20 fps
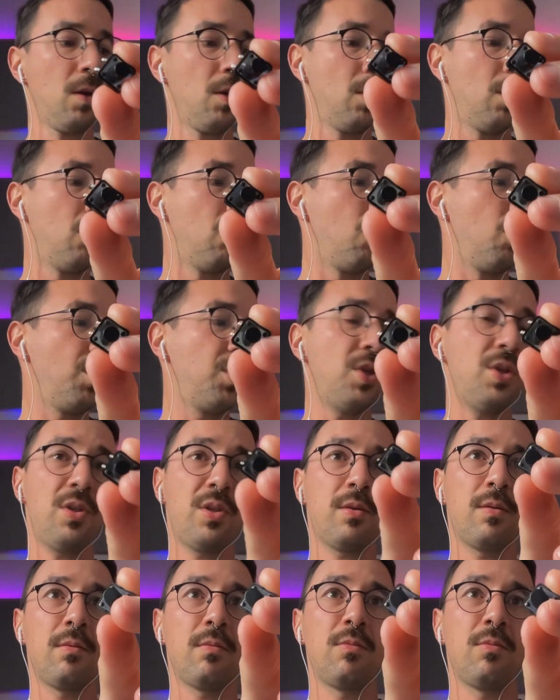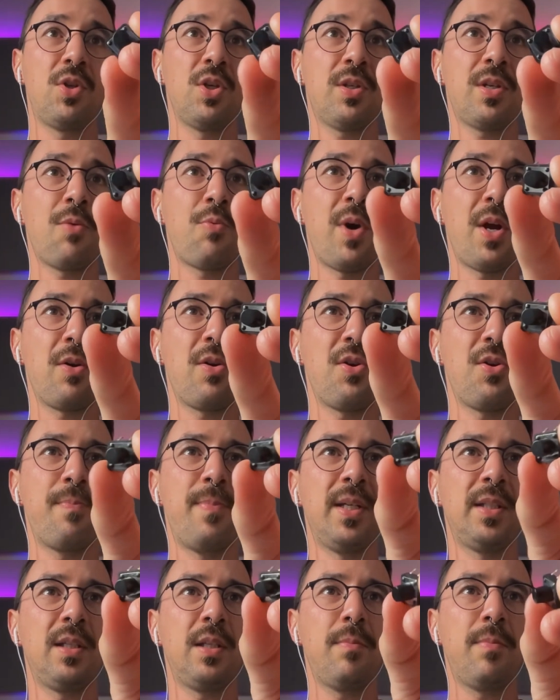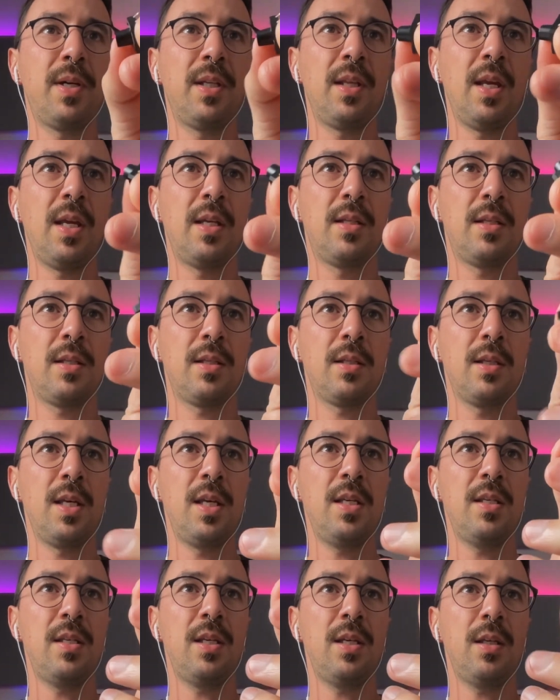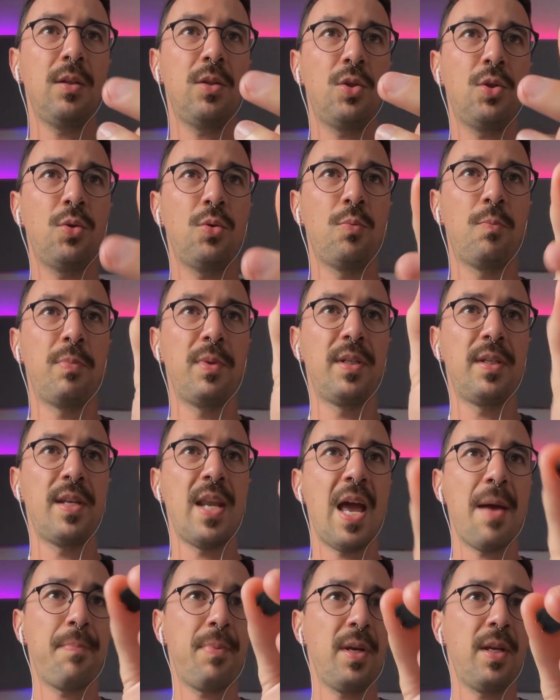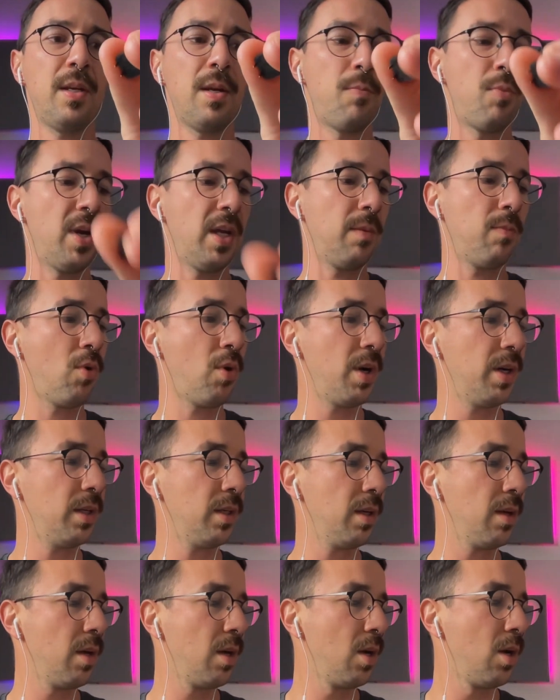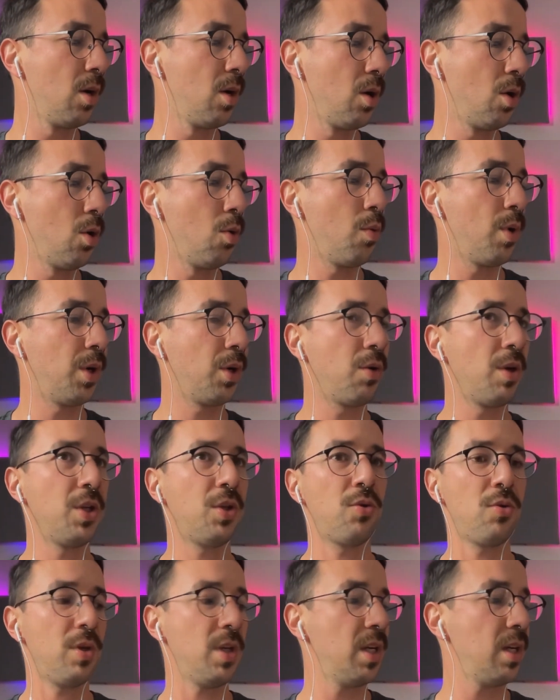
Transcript: which is just a regular button, but it's easy to snap in the breadboard. We're going to need